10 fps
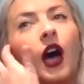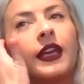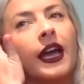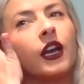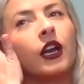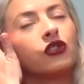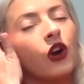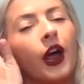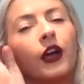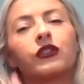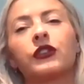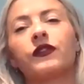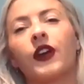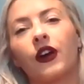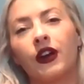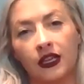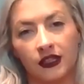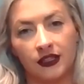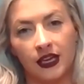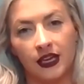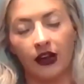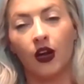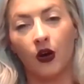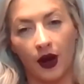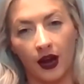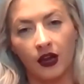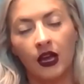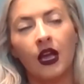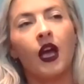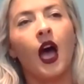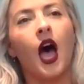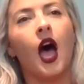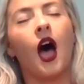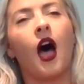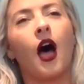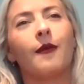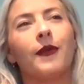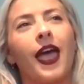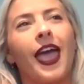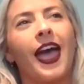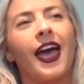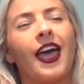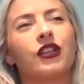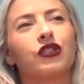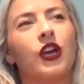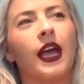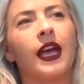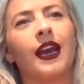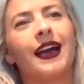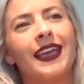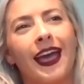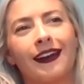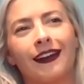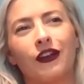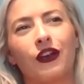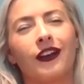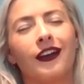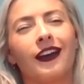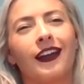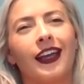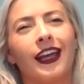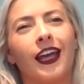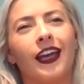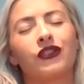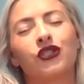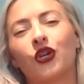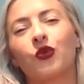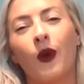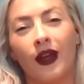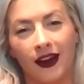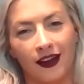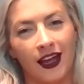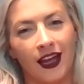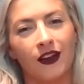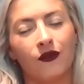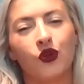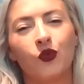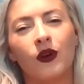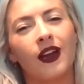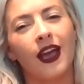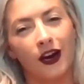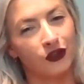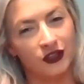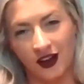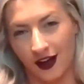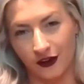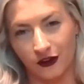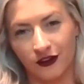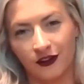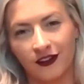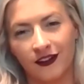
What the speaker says: again, trials are very necessary, okay? Um, and again, it's your wedding, and if you want a hairstyle,